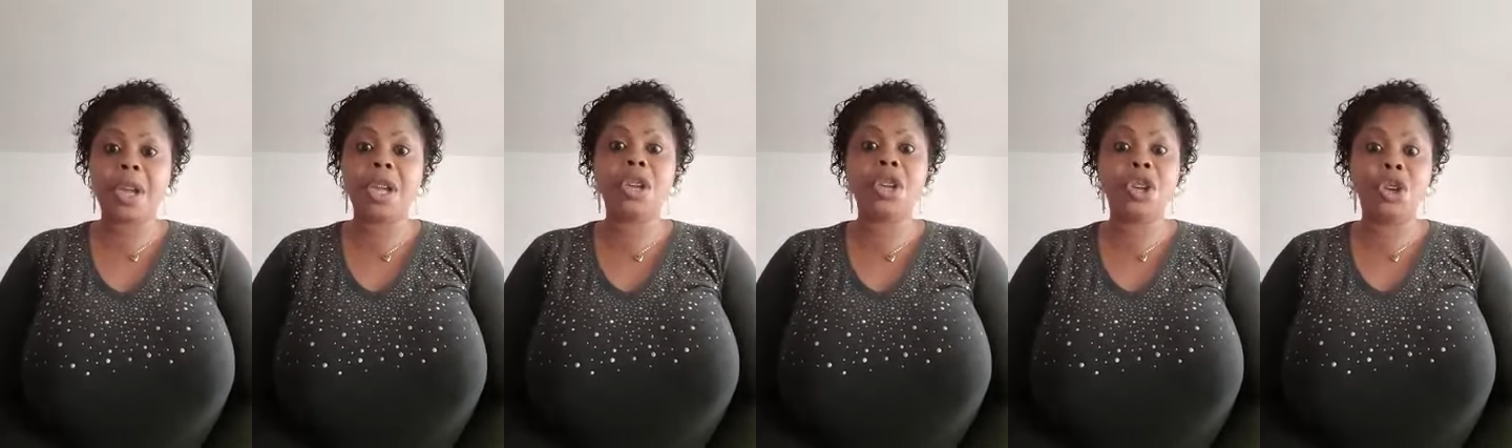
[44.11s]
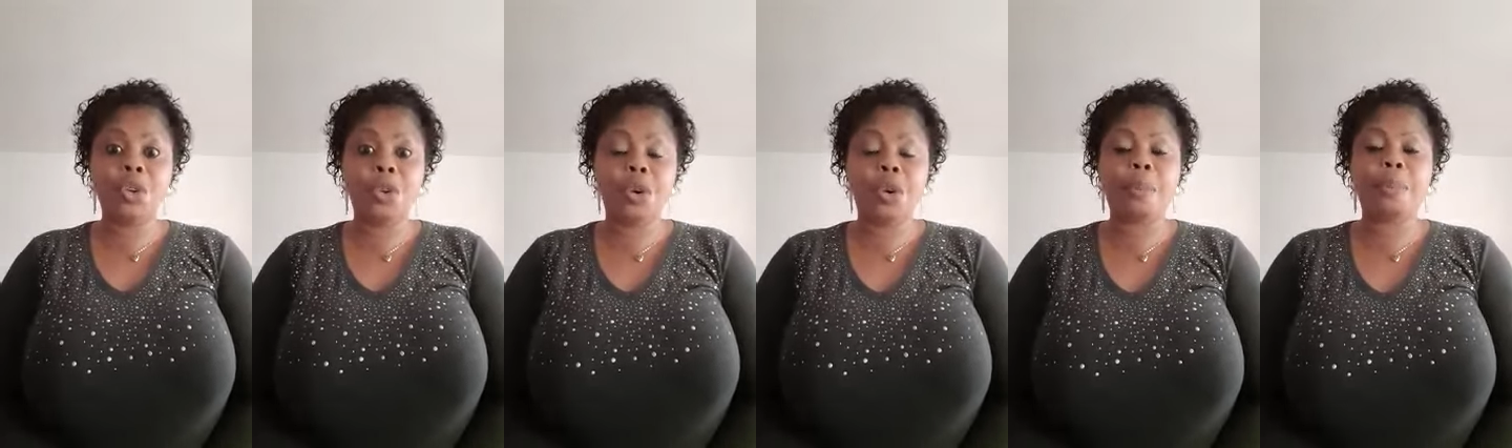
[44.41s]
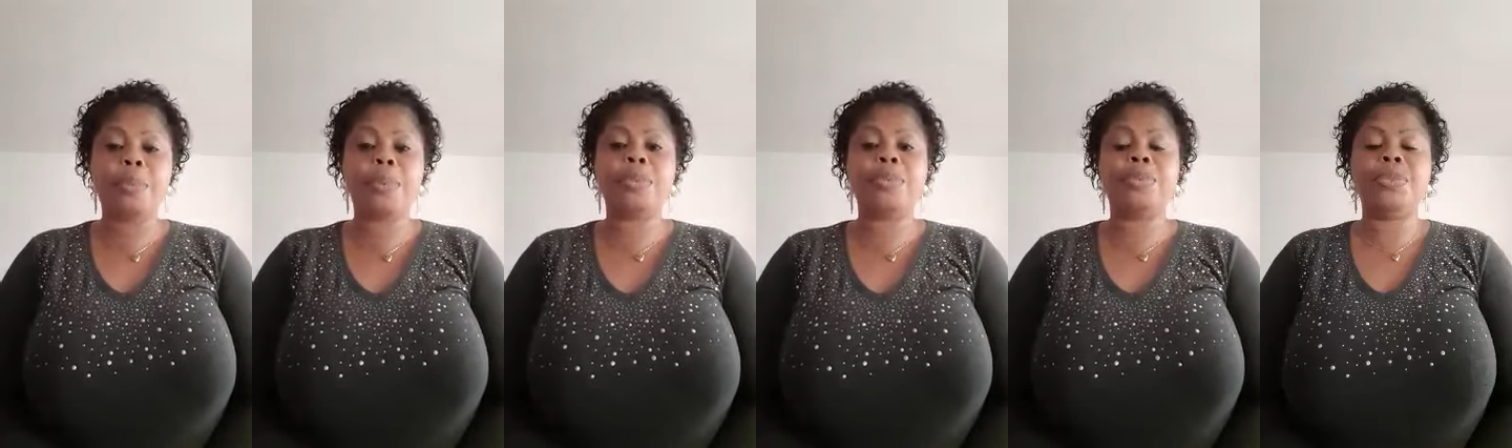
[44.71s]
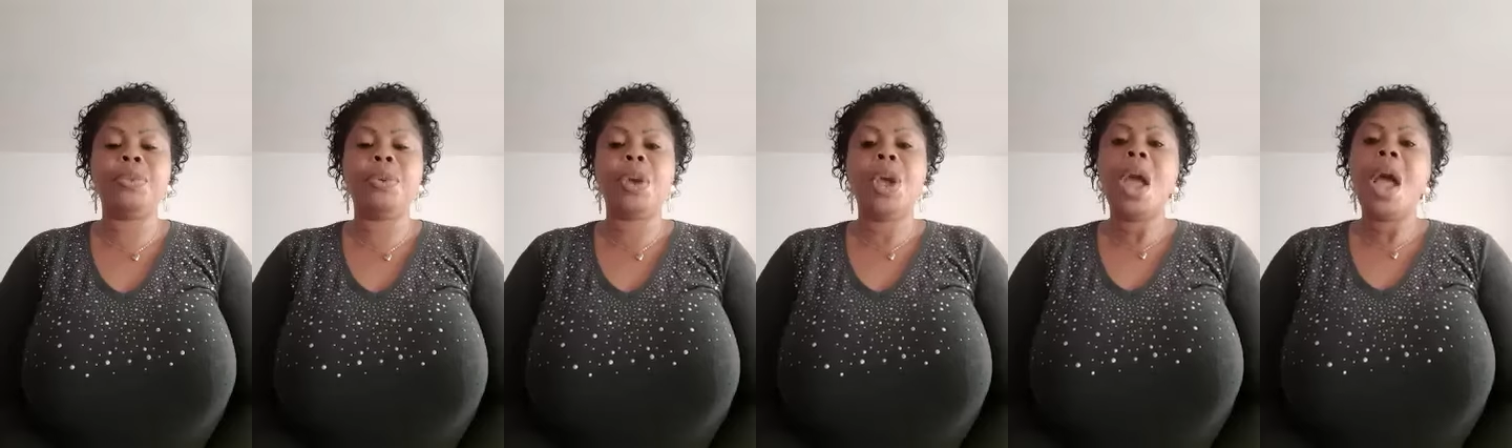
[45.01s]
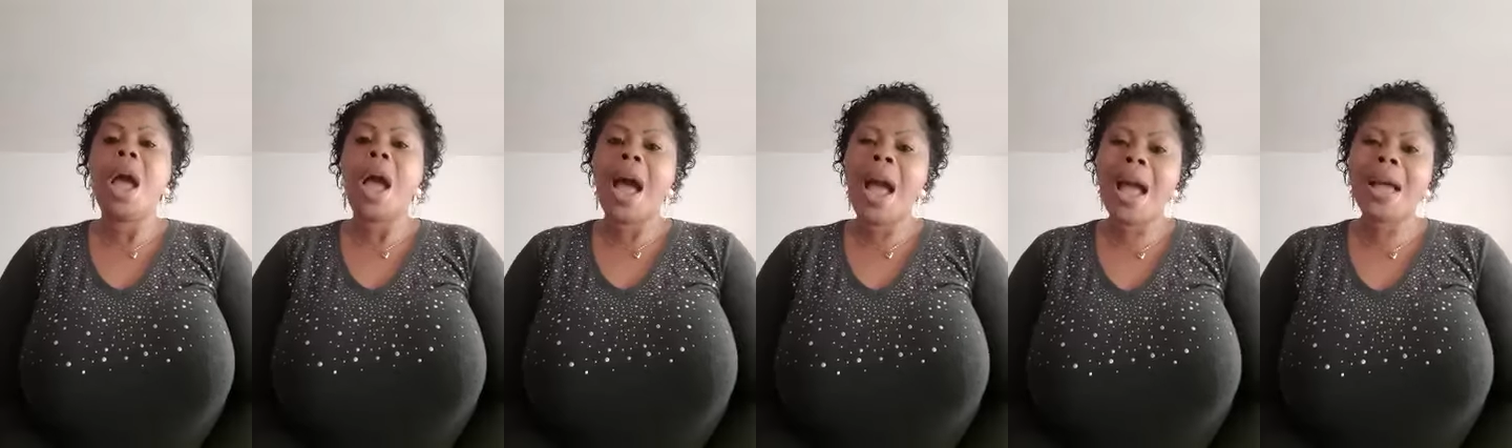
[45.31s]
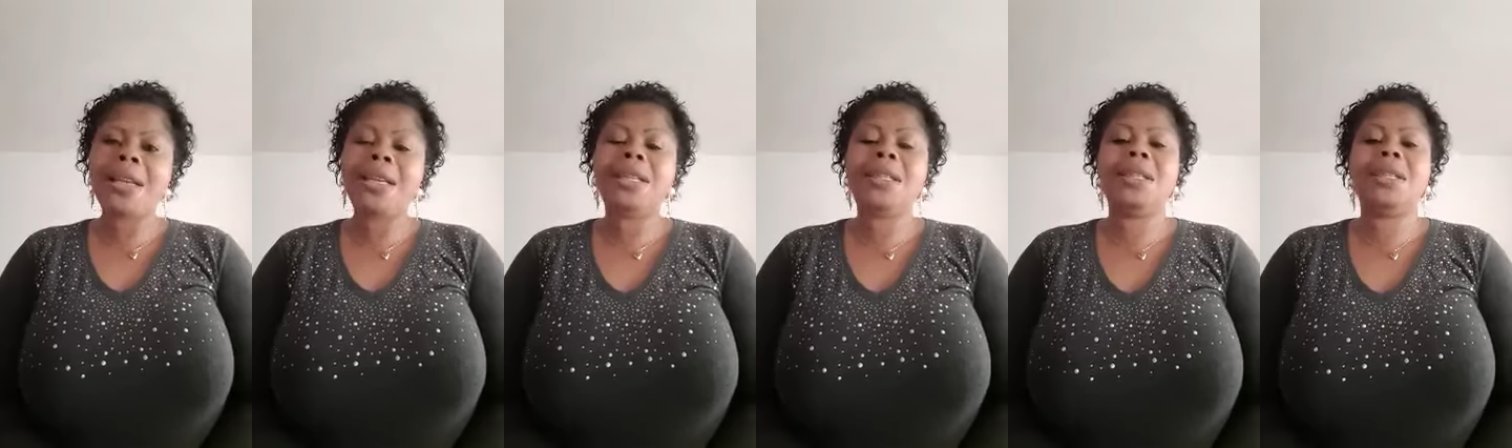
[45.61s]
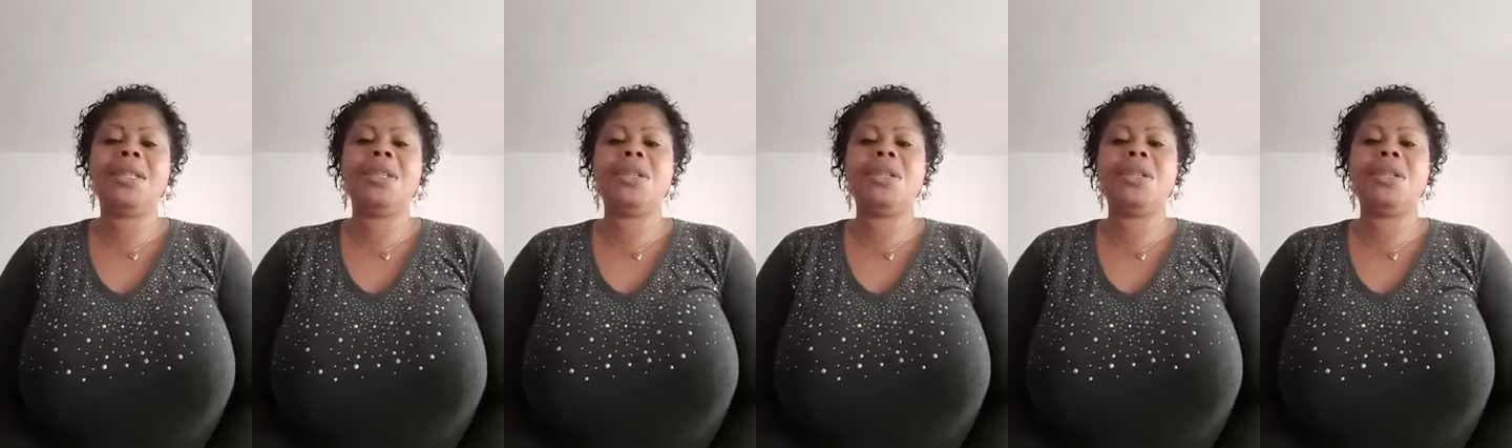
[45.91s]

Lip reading: in Europe and